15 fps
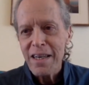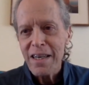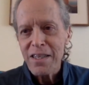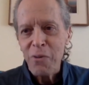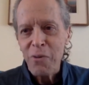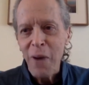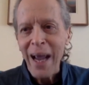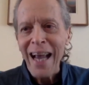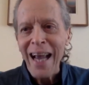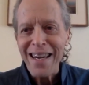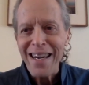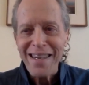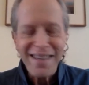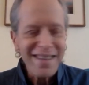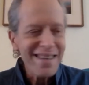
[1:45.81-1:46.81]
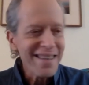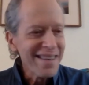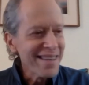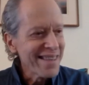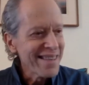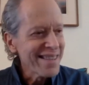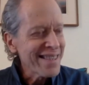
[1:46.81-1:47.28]
shrink,
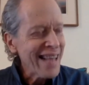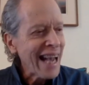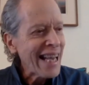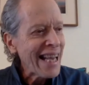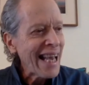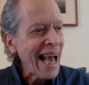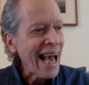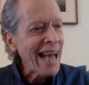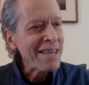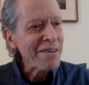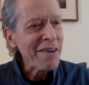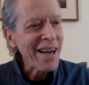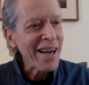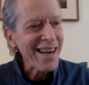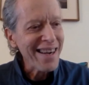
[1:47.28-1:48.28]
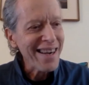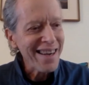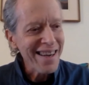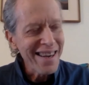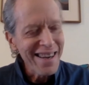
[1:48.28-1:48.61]
psychiatric